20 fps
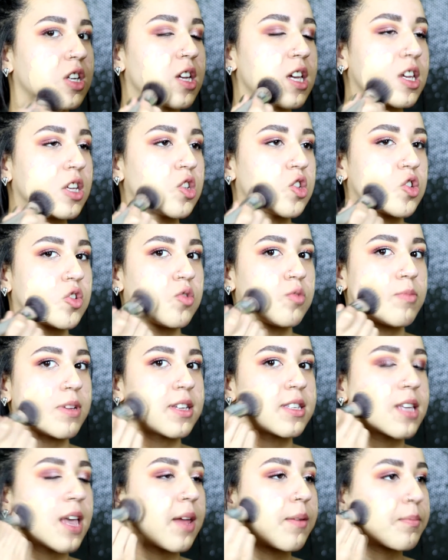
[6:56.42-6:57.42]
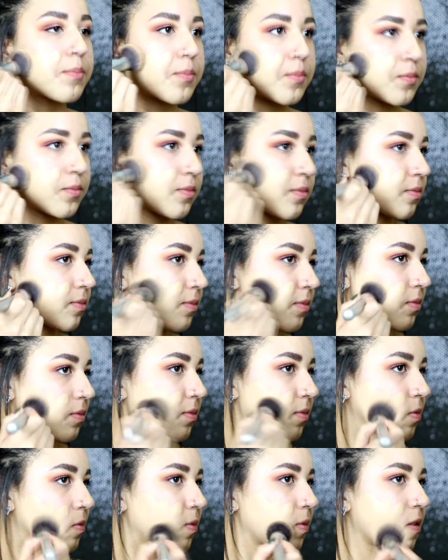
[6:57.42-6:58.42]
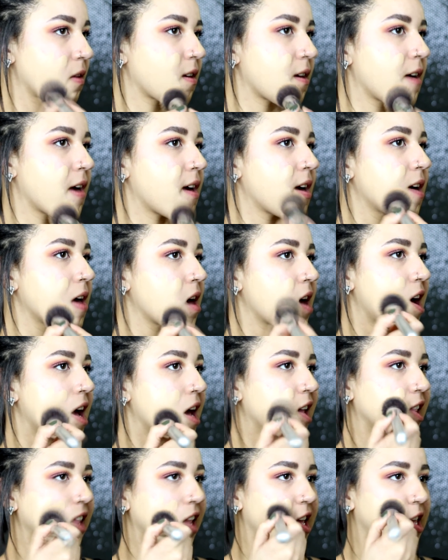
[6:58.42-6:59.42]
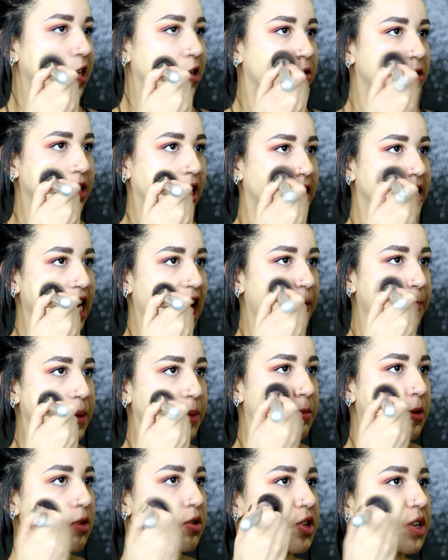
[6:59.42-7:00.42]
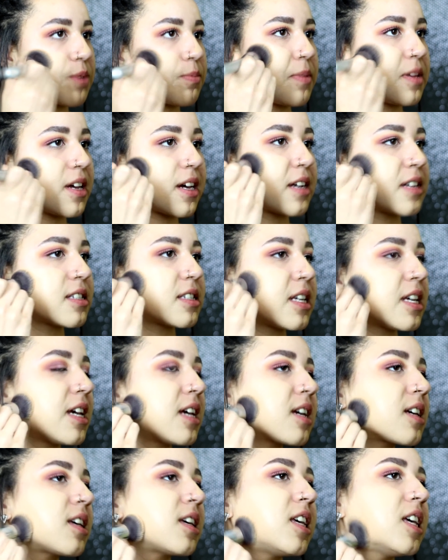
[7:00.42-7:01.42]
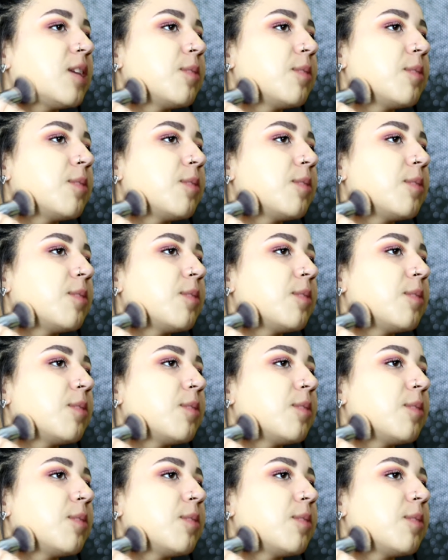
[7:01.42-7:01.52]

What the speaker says: into my skin. I like using a tapping motion because it keeps the coverage on the